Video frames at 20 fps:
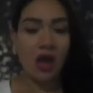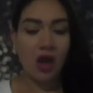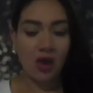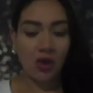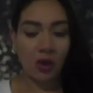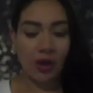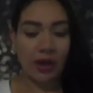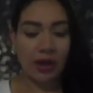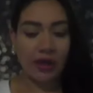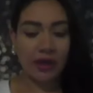
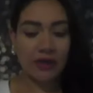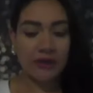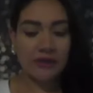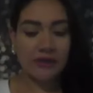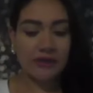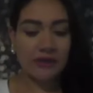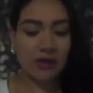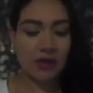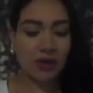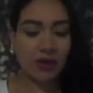Okay,
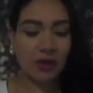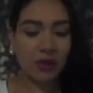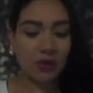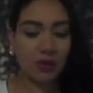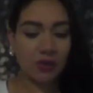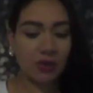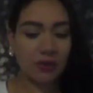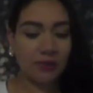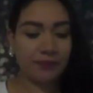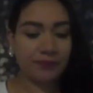
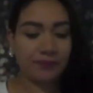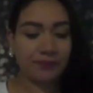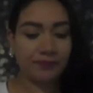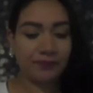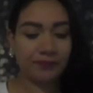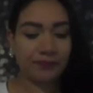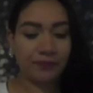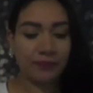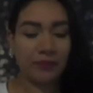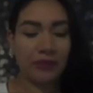so
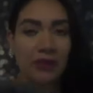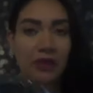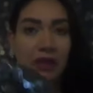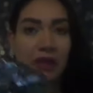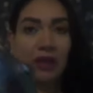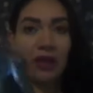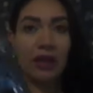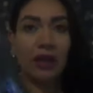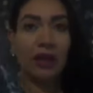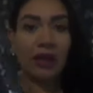
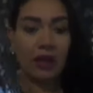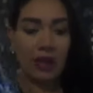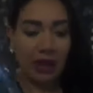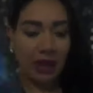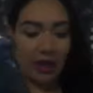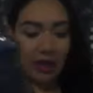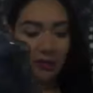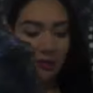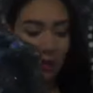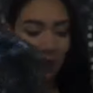
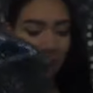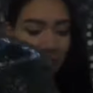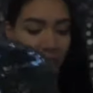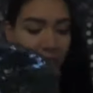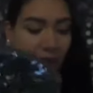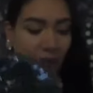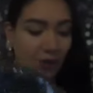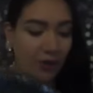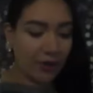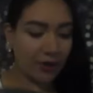I bought
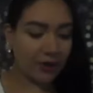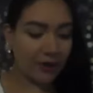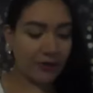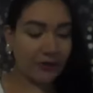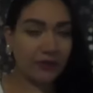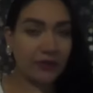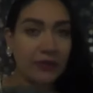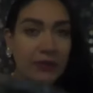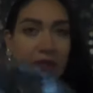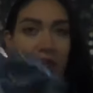four
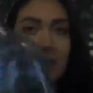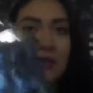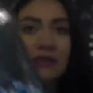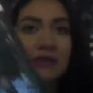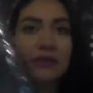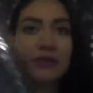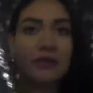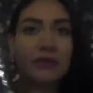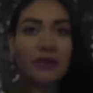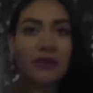of
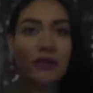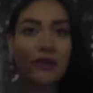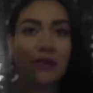these